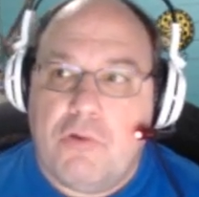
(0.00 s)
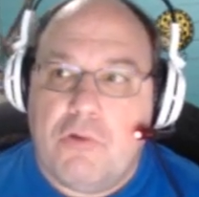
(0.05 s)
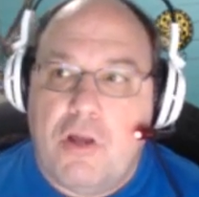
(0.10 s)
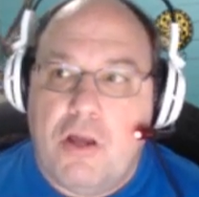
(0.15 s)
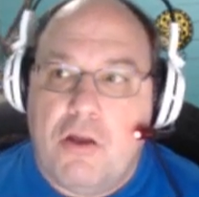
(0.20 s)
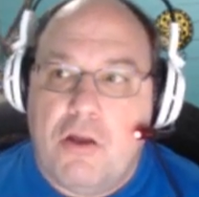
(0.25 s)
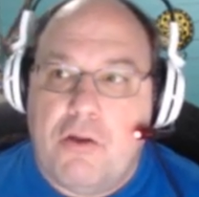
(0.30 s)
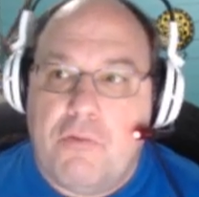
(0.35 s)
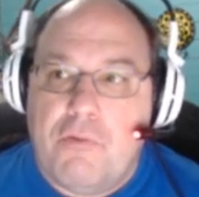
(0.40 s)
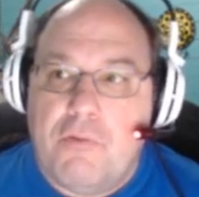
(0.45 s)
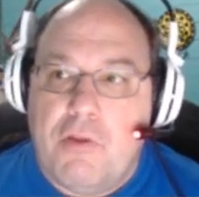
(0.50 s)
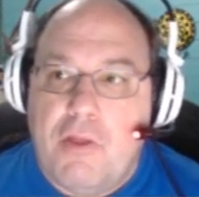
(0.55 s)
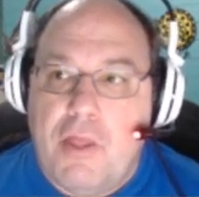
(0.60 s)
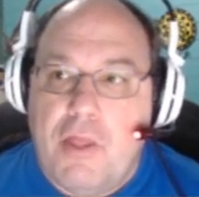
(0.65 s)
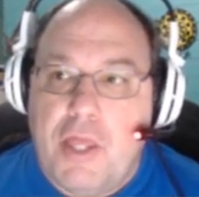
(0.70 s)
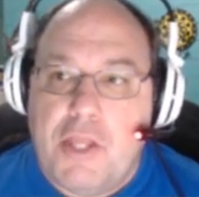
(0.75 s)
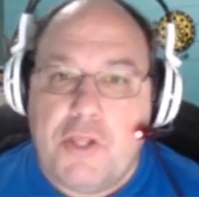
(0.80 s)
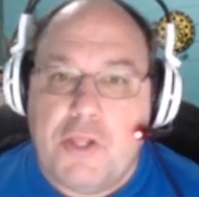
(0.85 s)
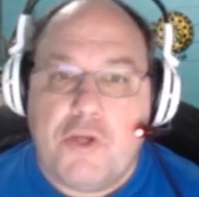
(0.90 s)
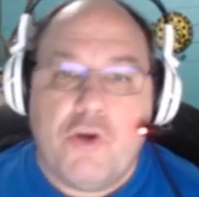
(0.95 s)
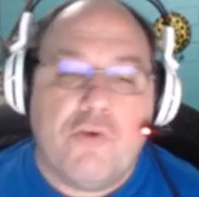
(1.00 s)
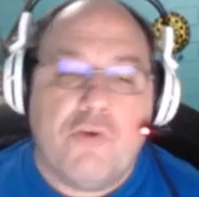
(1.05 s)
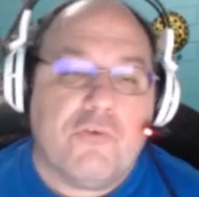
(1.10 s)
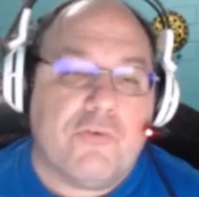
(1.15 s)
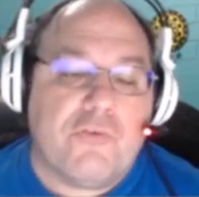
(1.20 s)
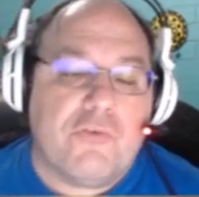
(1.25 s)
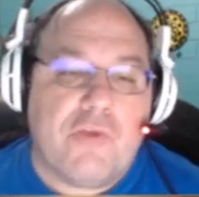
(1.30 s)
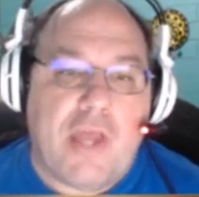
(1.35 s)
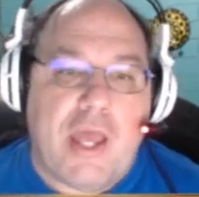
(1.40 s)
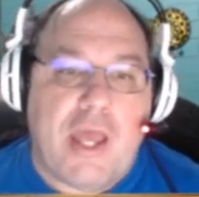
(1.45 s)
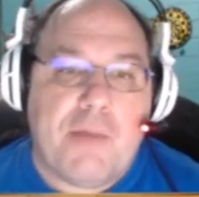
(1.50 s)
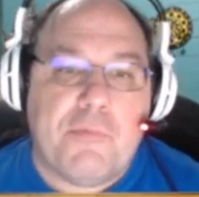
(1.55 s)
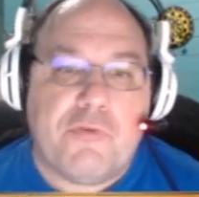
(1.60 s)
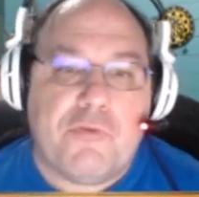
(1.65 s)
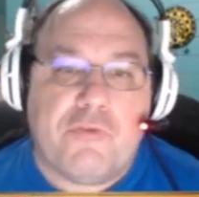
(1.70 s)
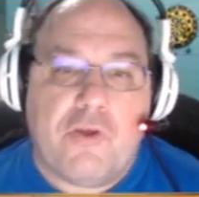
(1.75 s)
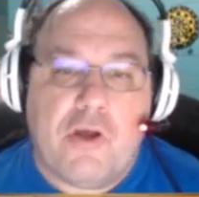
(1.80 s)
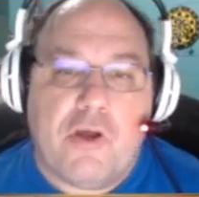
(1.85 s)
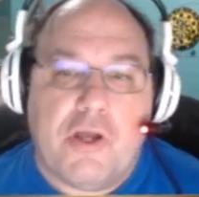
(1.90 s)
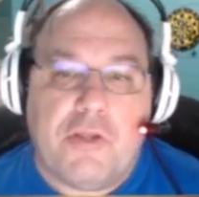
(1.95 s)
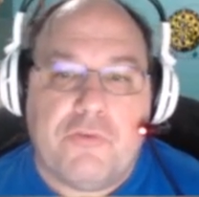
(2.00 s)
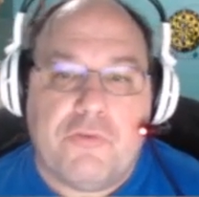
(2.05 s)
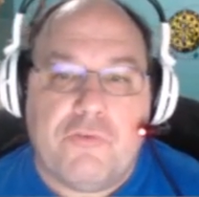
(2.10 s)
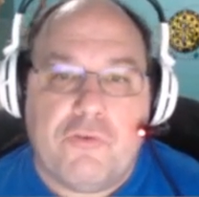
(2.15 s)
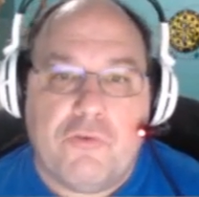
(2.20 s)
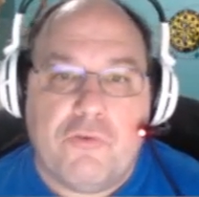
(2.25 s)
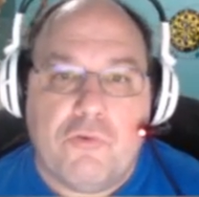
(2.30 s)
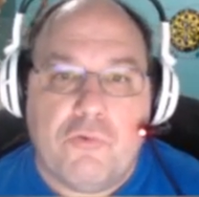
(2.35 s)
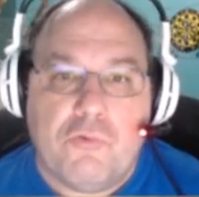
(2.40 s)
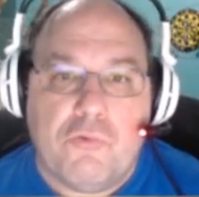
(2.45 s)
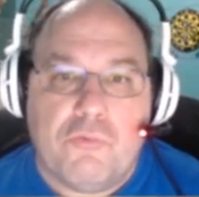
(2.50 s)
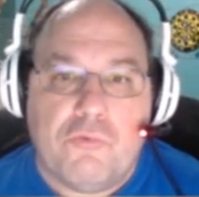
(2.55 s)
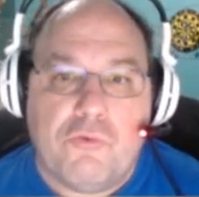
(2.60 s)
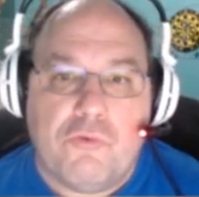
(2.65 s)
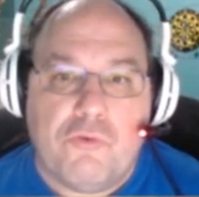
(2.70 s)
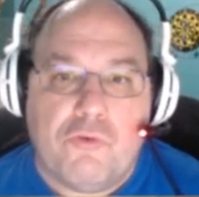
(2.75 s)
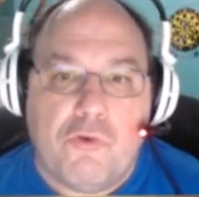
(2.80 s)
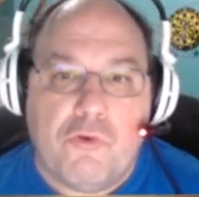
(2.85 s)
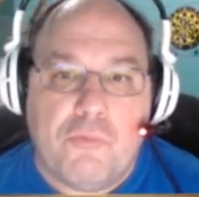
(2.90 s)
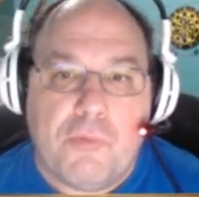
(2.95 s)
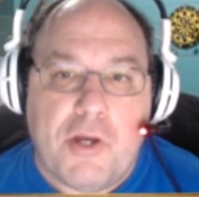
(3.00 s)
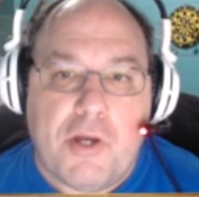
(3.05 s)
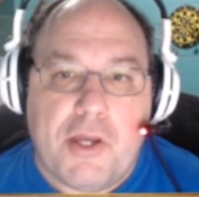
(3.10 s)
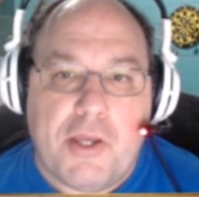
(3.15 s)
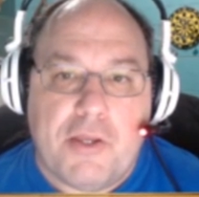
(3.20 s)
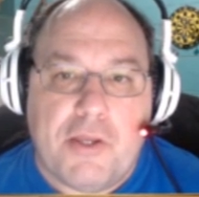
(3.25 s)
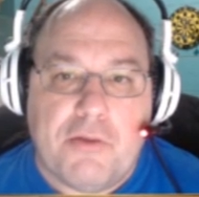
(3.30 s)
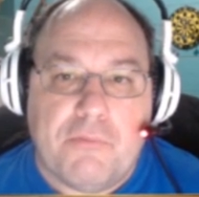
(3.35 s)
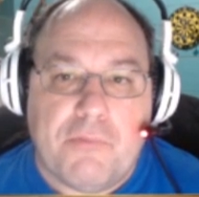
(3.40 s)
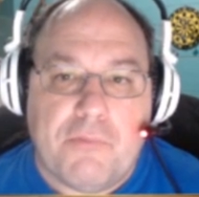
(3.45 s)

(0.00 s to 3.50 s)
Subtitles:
heading over to Amazon to do my